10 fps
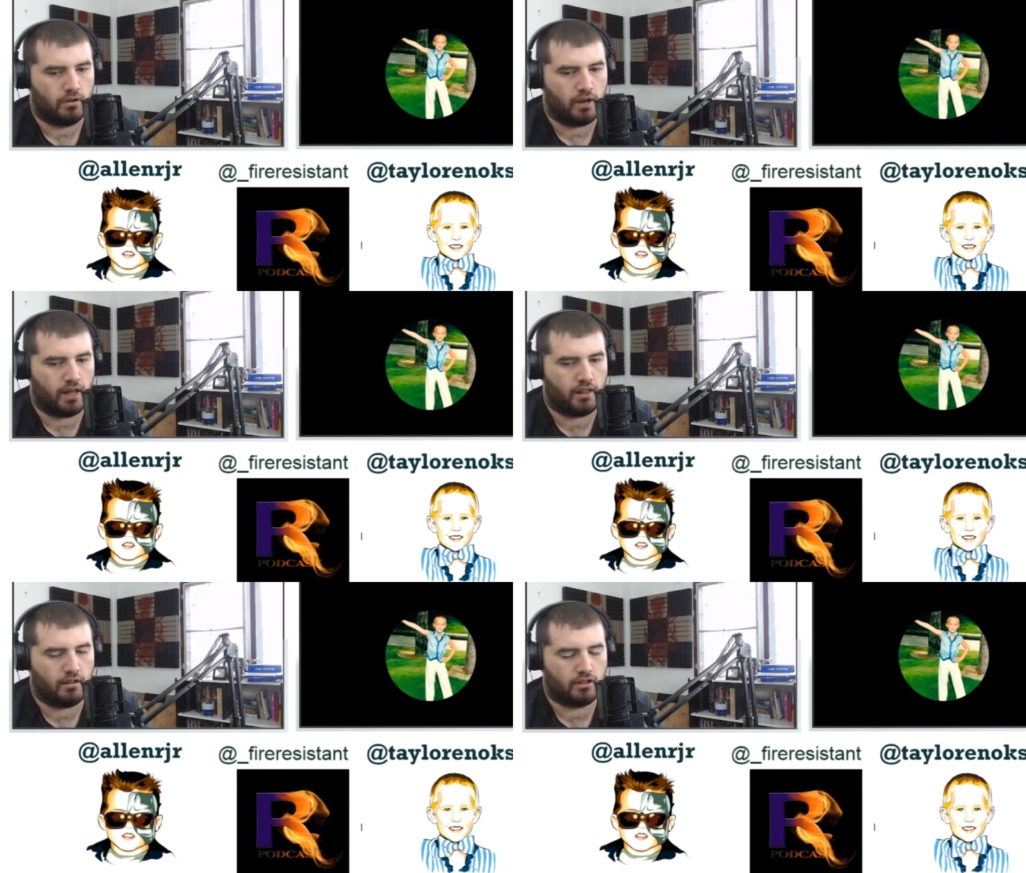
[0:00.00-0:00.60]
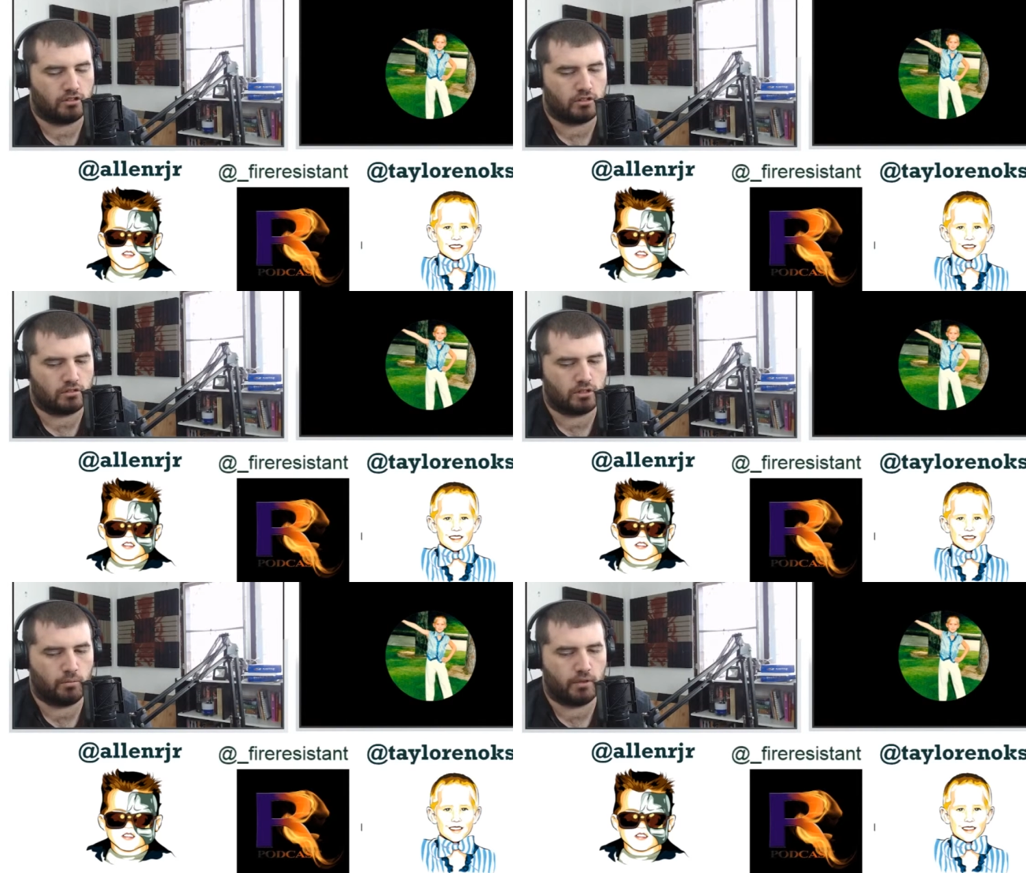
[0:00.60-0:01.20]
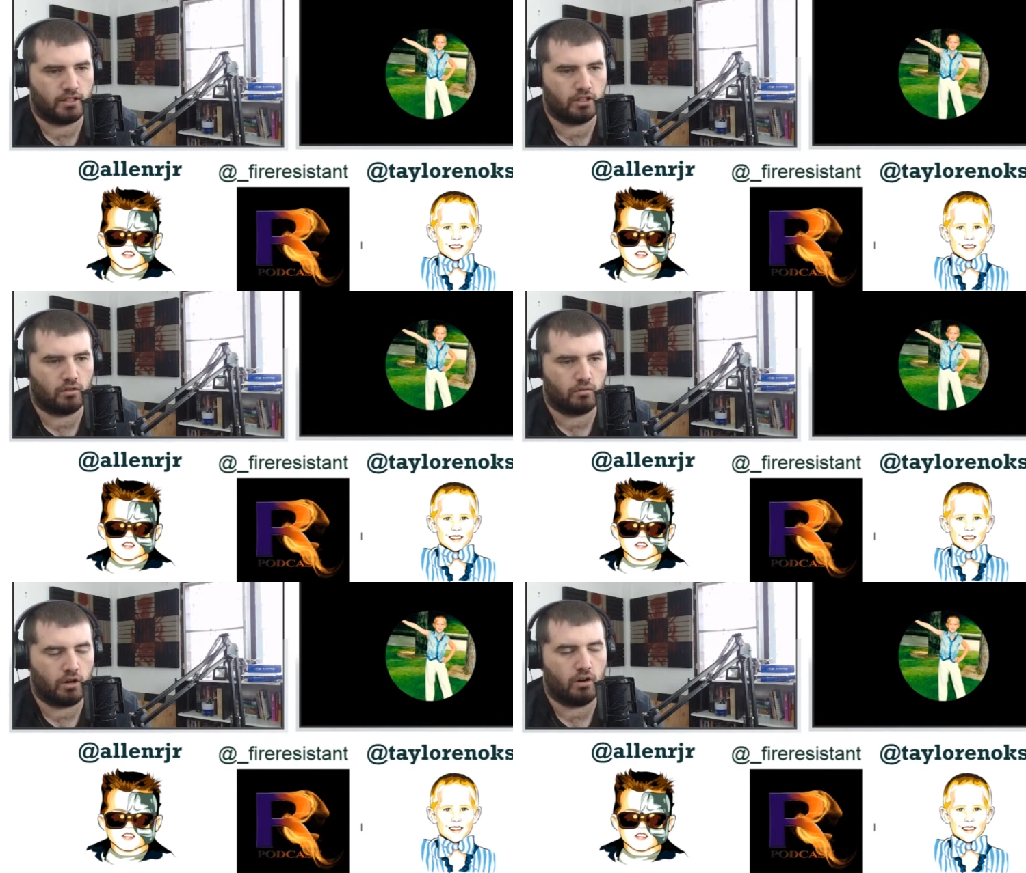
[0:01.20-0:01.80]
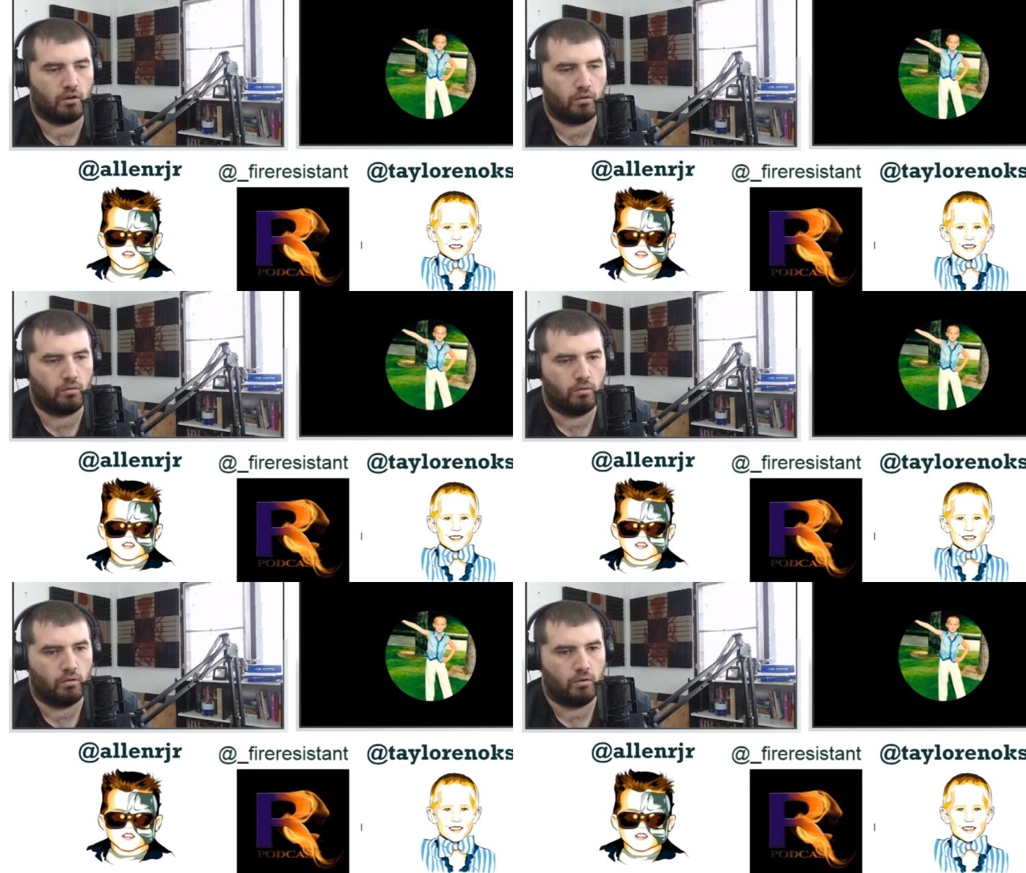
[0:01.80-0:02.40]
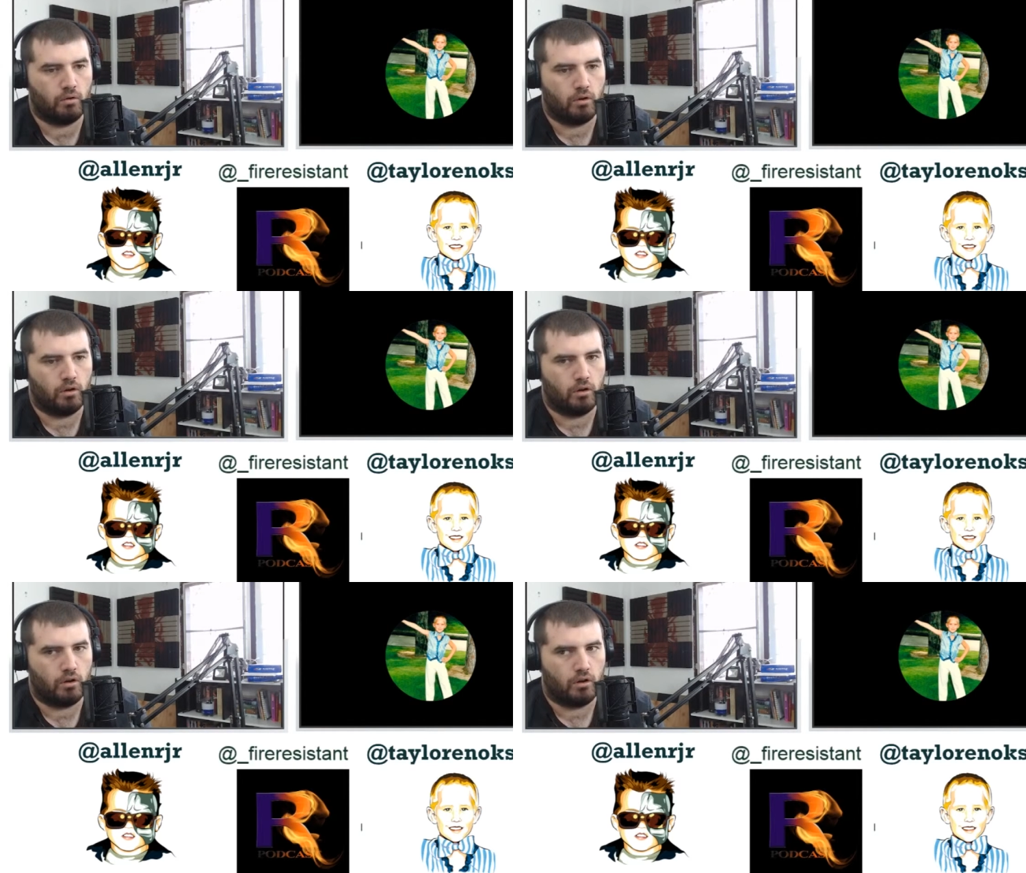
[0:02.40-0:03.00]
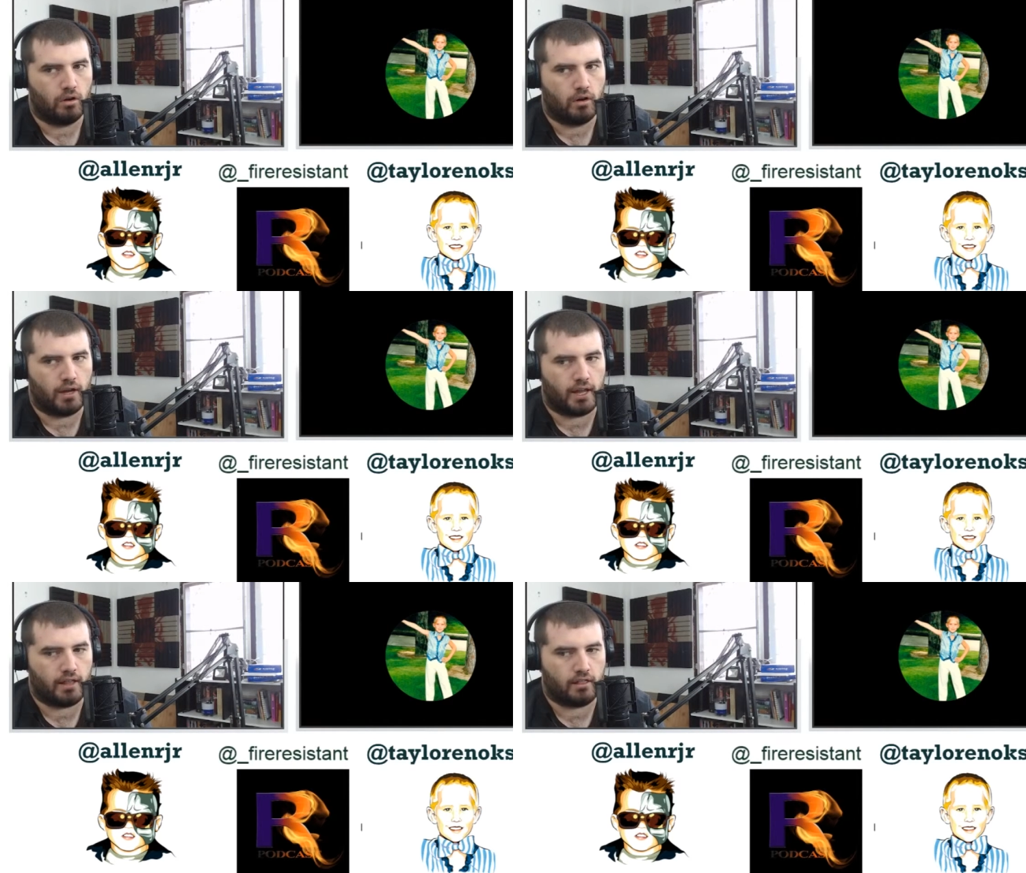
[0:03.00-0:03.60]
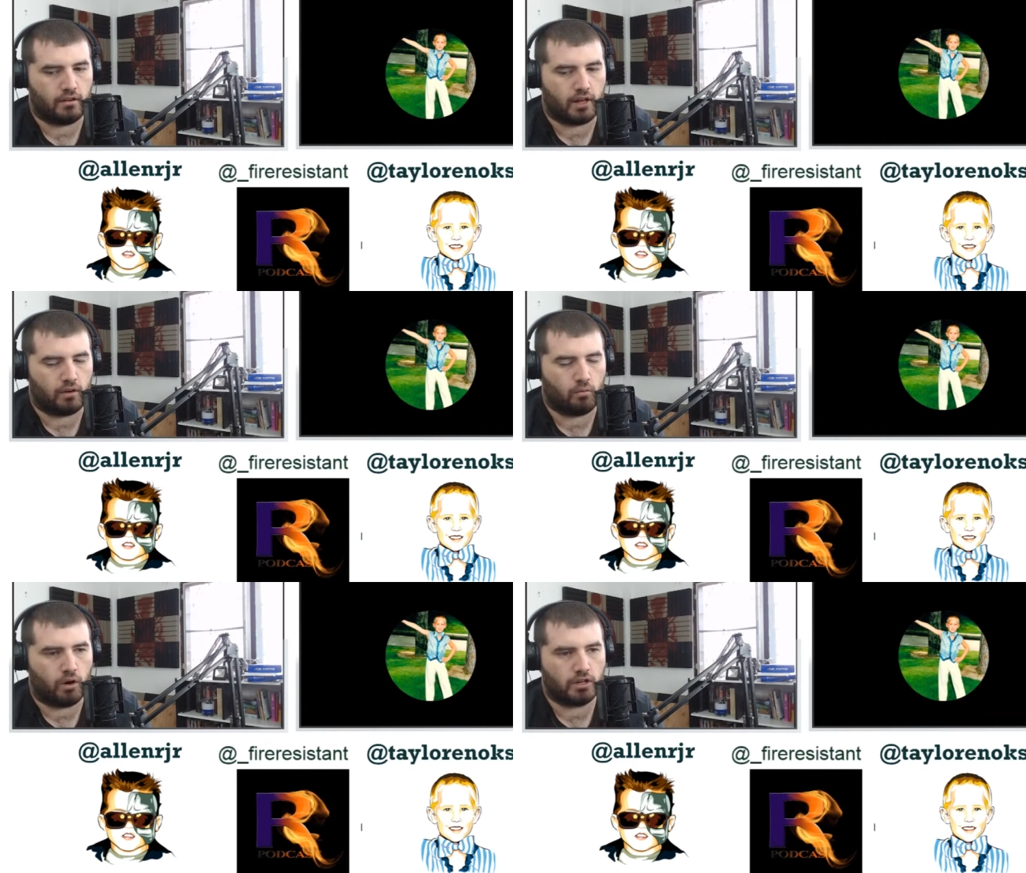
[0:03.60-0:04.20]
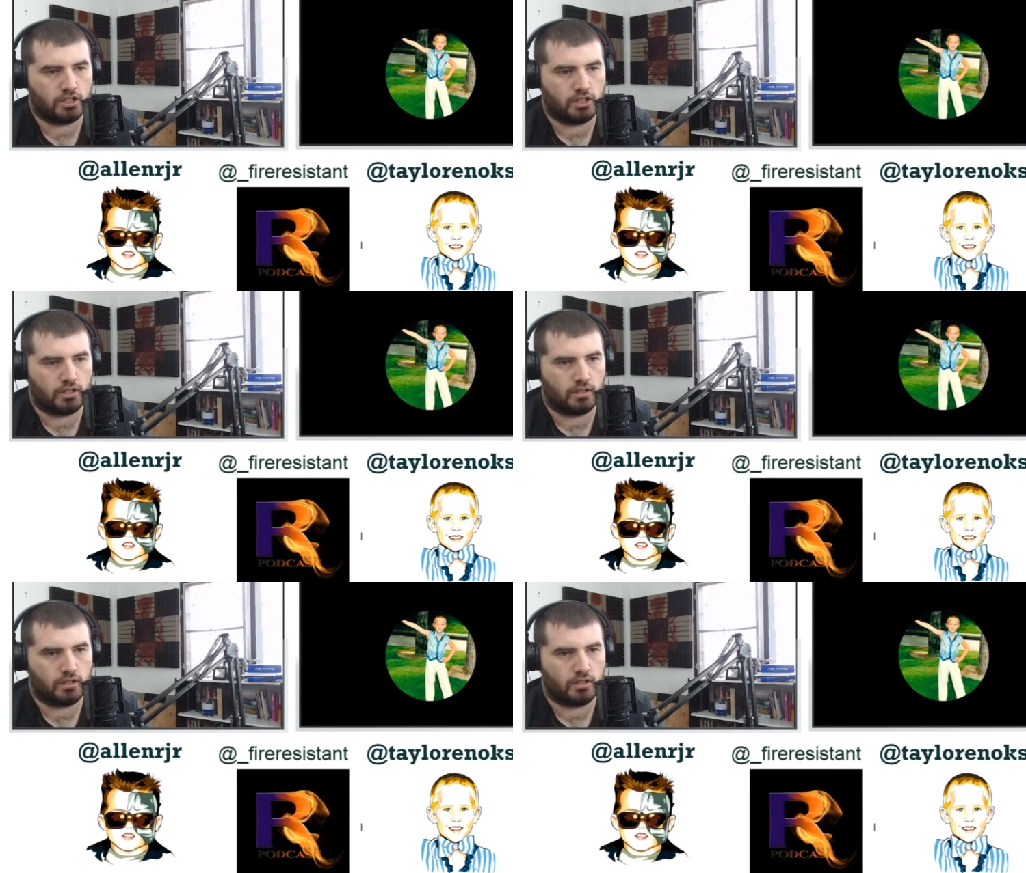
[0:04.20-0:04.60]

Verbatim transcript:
Speaker 1: it's someone they don't know, and they're like watching,